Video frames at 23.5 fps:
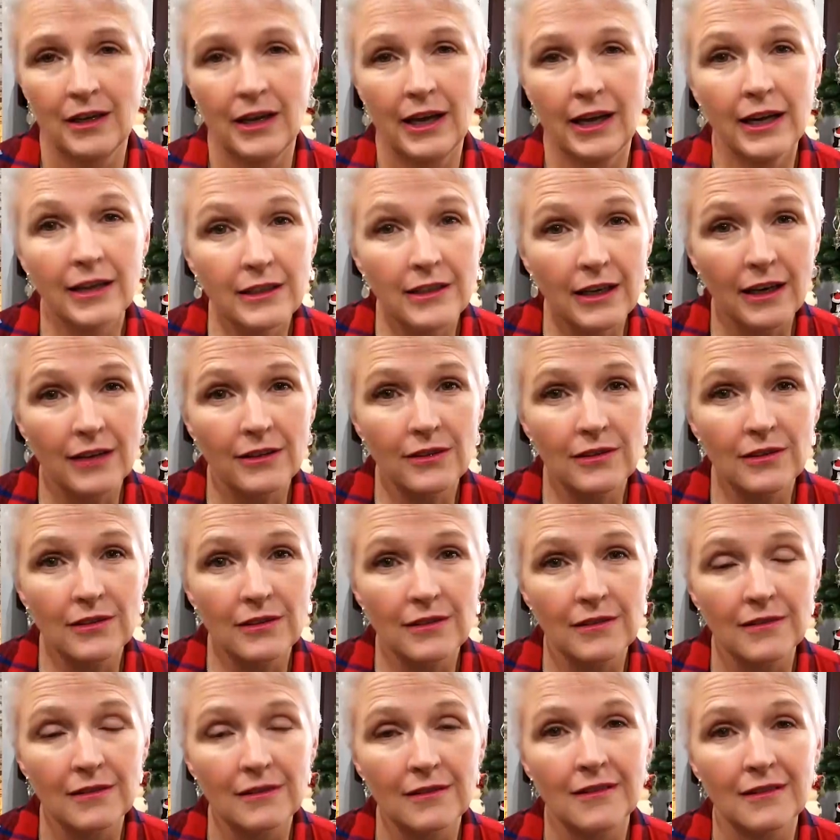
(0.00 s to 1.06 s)
And
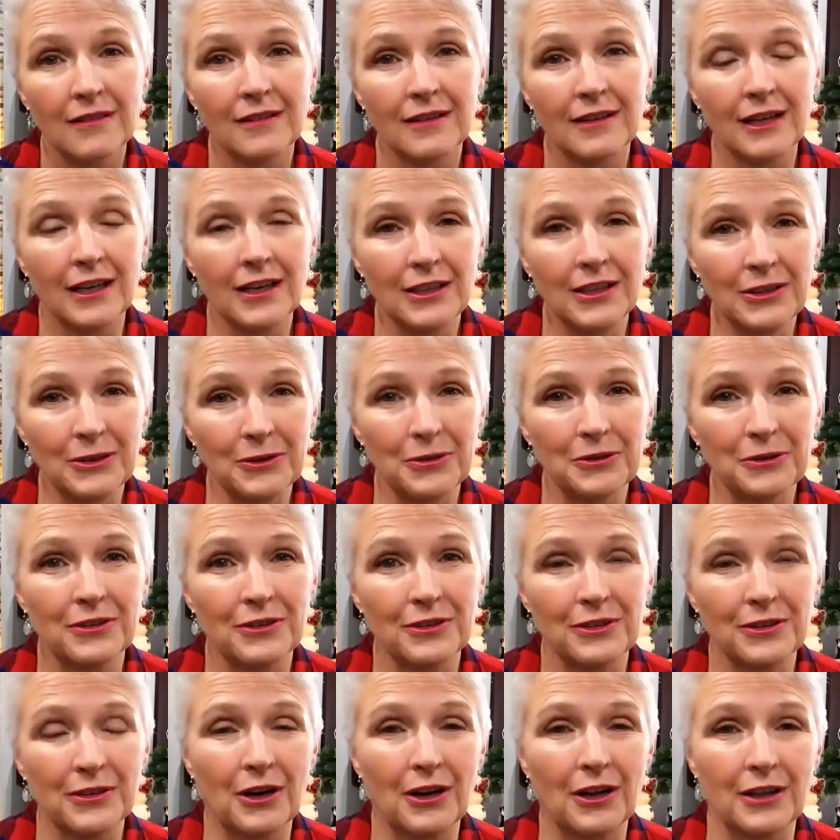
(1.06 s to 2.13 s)
yes, getting used
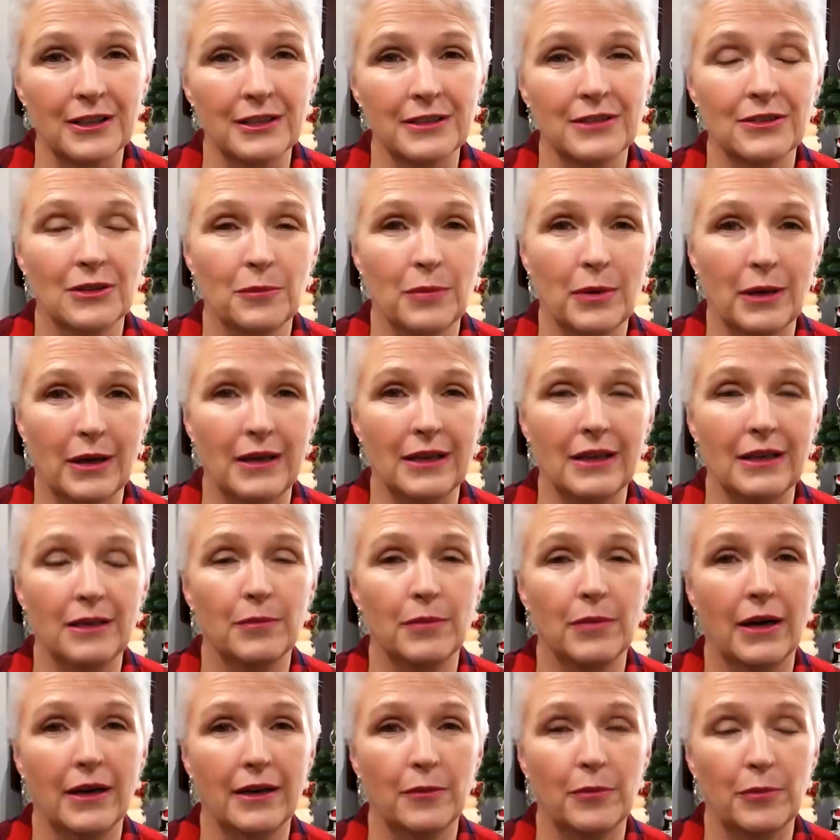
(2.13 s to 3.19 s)
to calling somebody
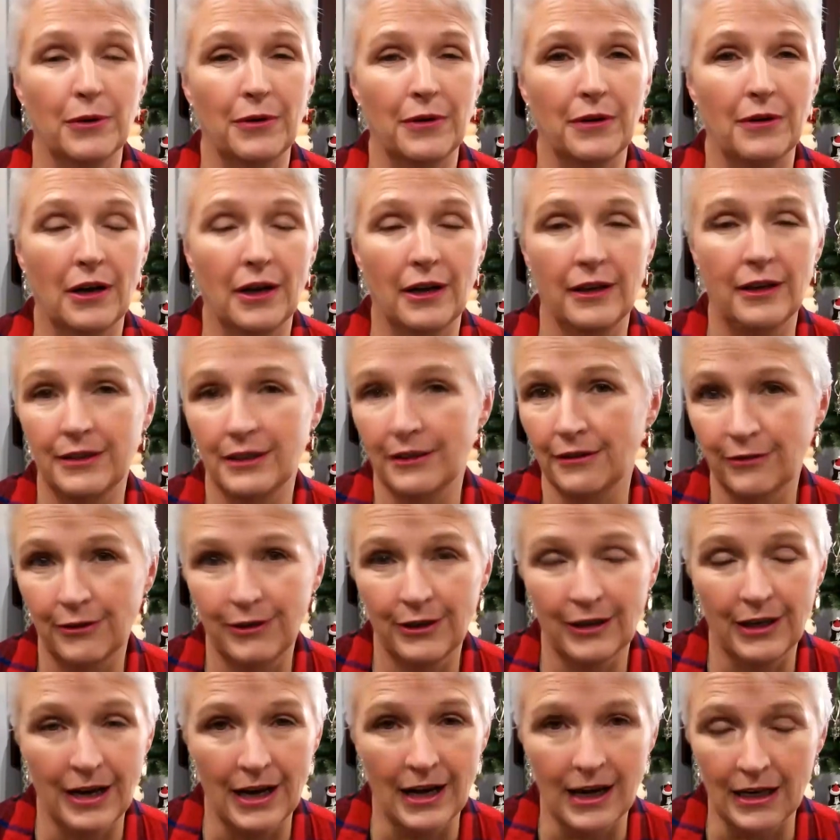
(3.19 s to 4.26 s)
by a
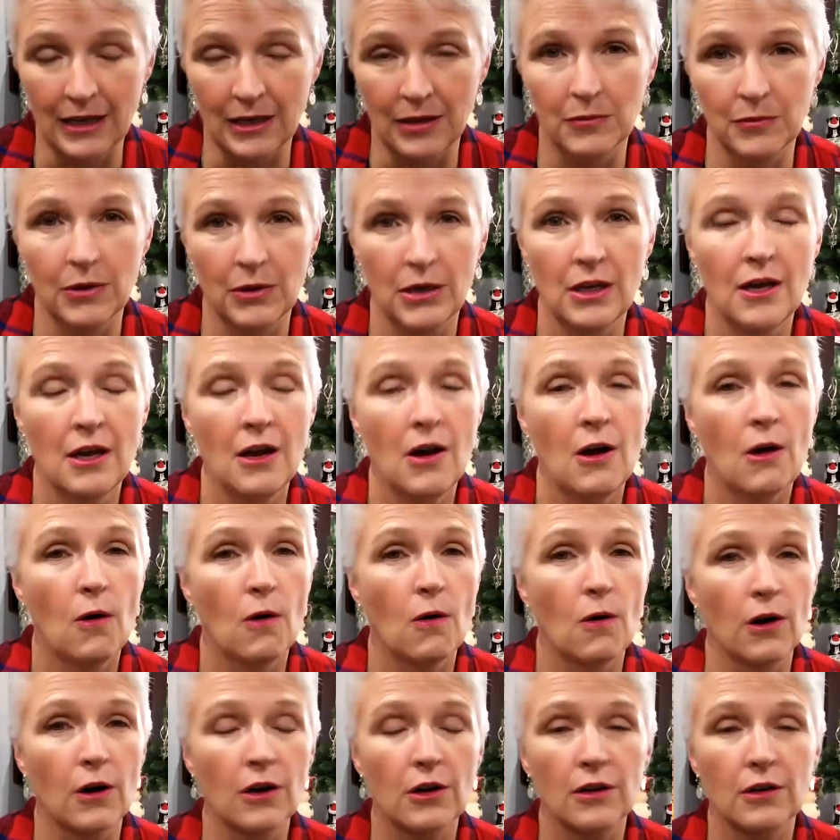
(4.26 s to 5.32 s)
different name
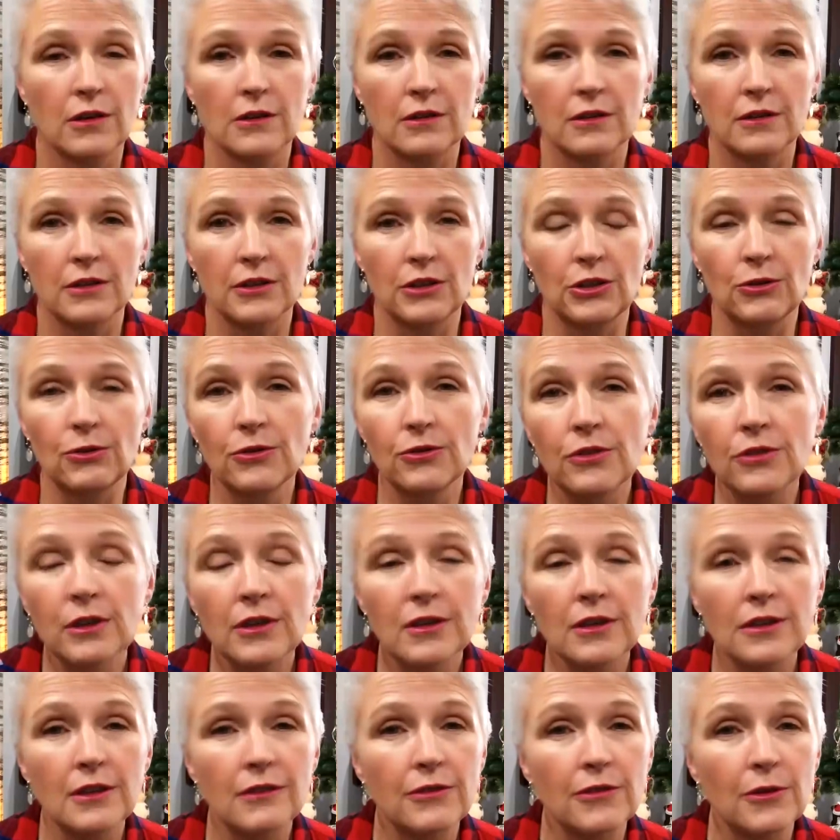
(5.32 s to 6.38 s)
or
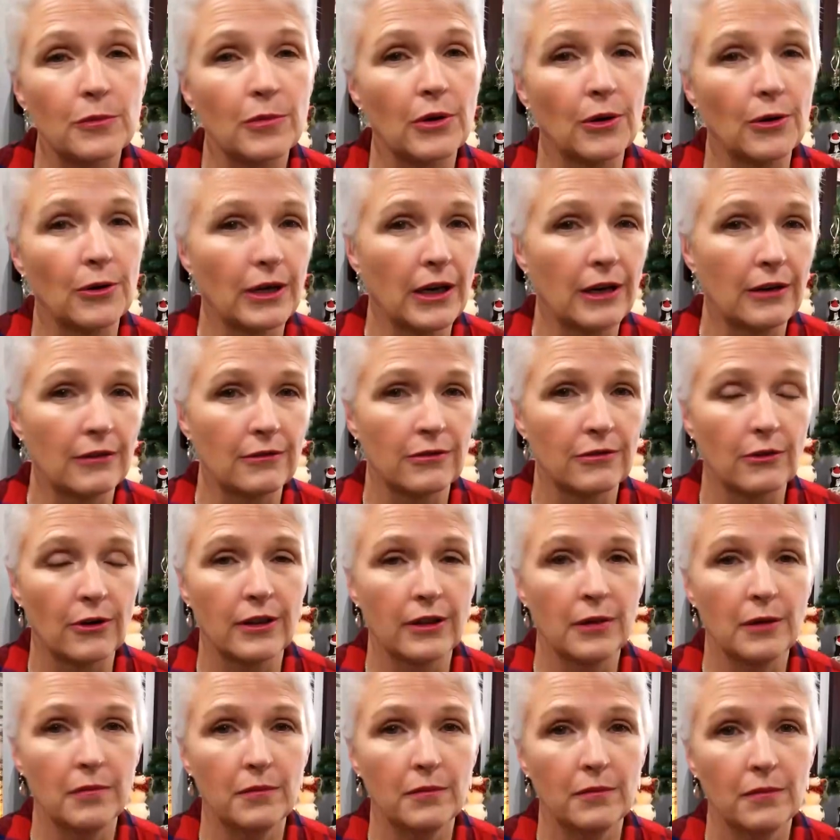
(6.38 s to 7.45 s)
using a different pronoun for
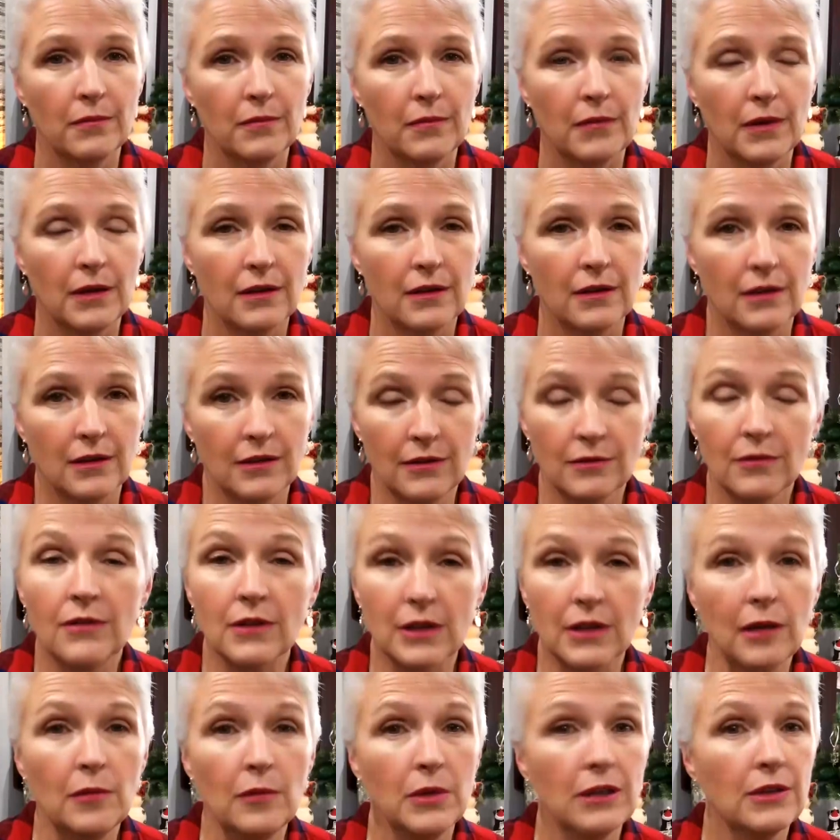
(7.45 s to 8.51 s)
them
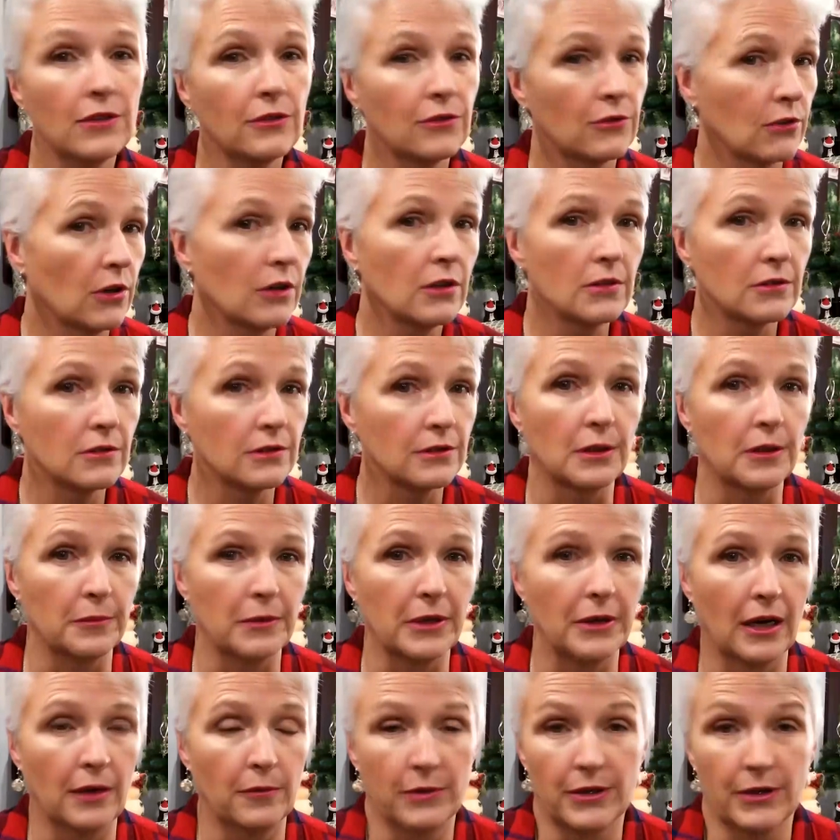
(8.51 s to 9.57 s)
can be a struggle
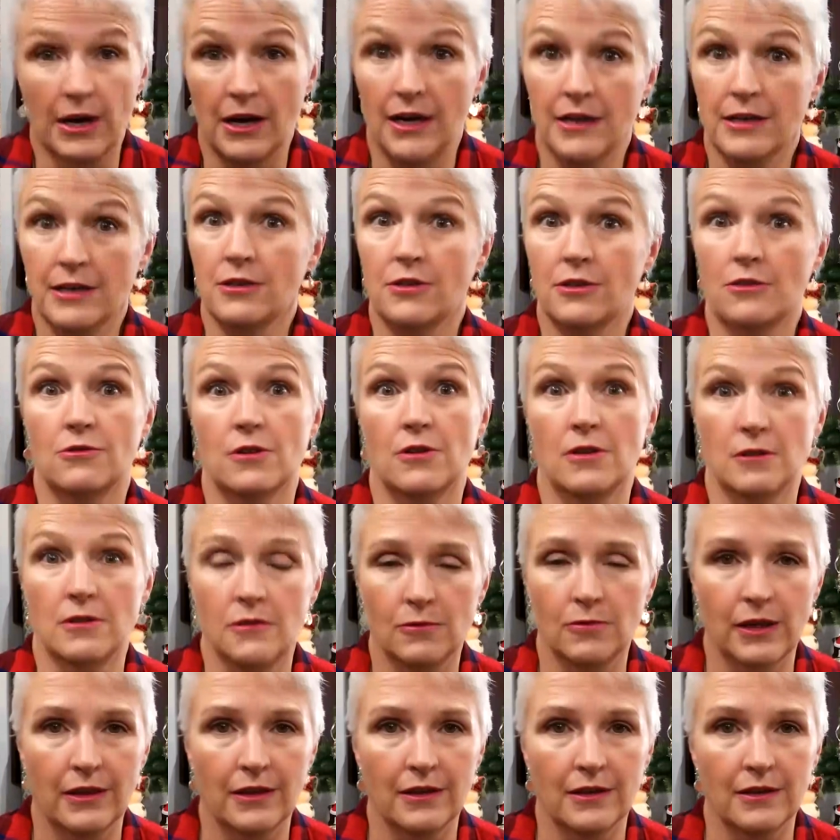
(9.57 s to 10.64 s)
sometimes. I
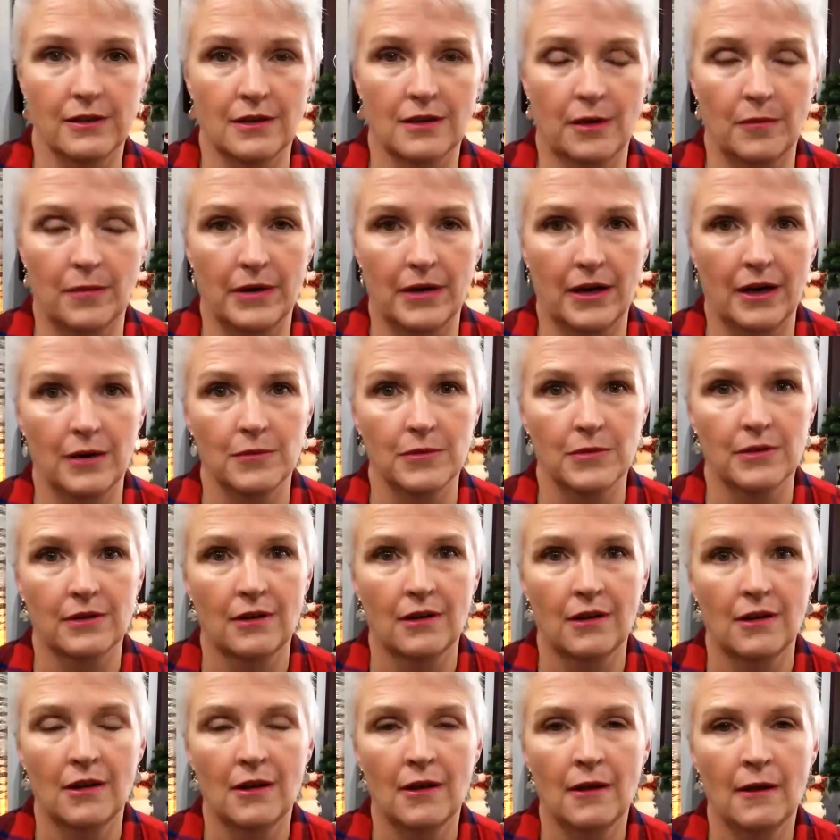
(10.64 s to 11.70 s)
struggle with it sometimes.
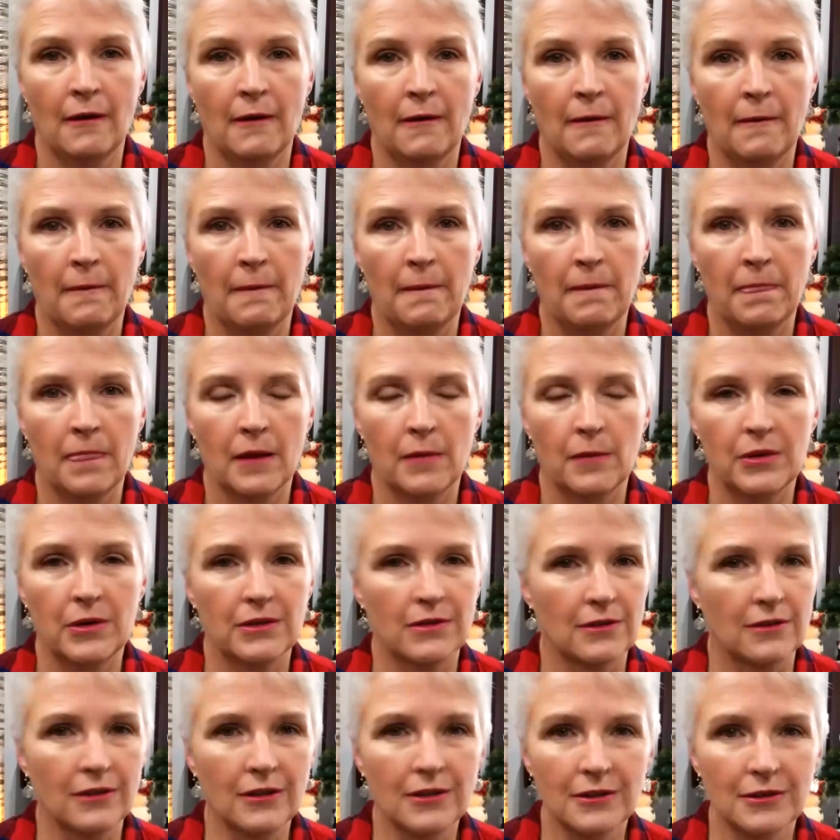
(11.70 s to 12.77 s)
But
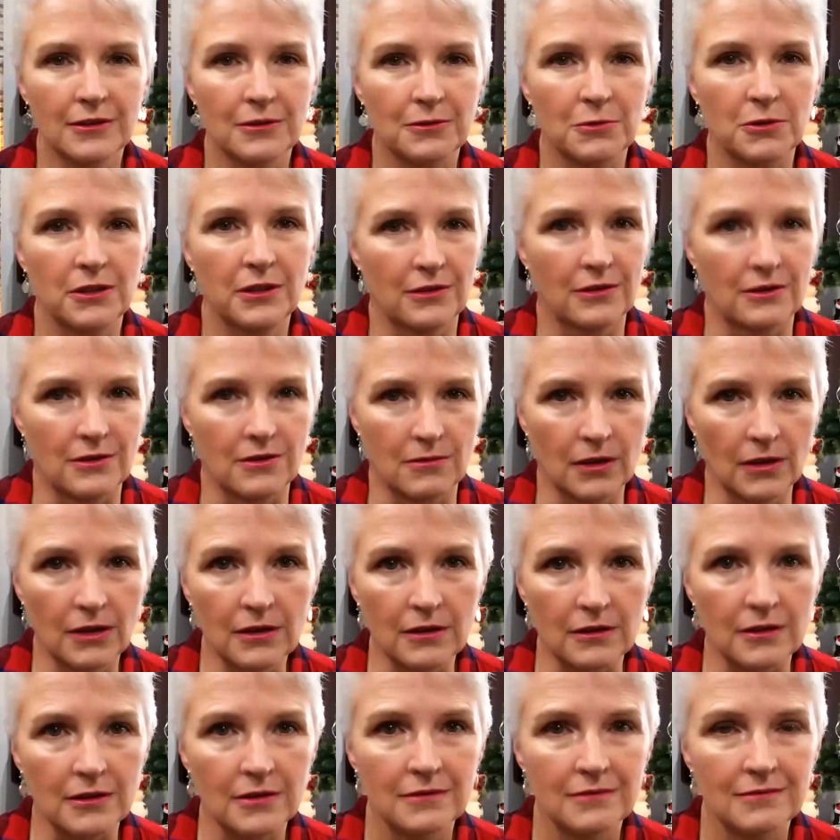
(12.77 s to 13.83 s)
as long as we're in the
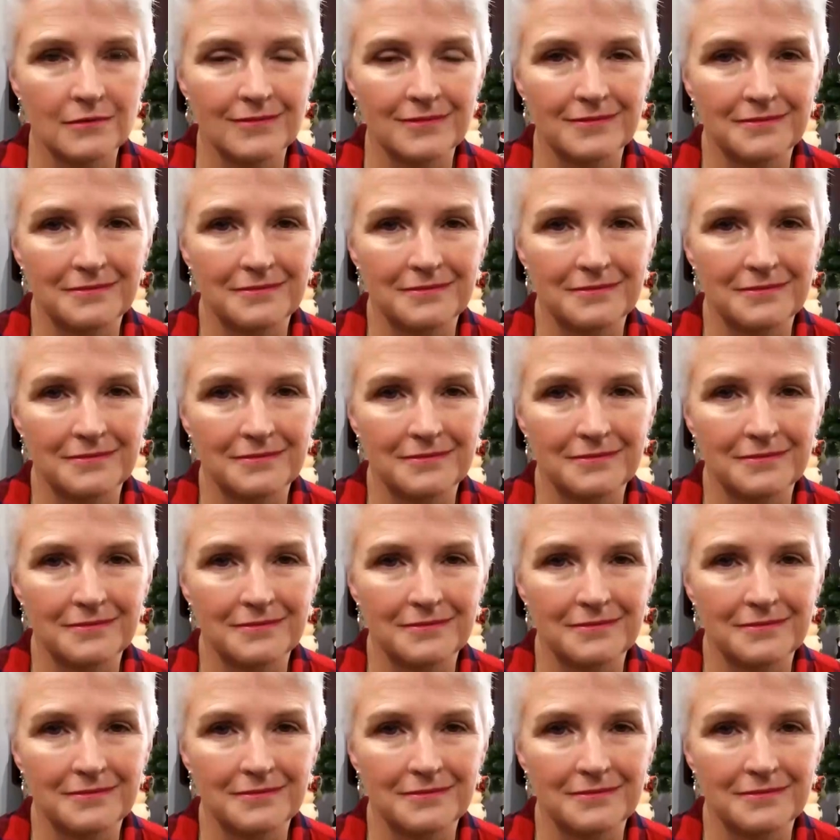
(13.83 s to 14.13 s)
struggle,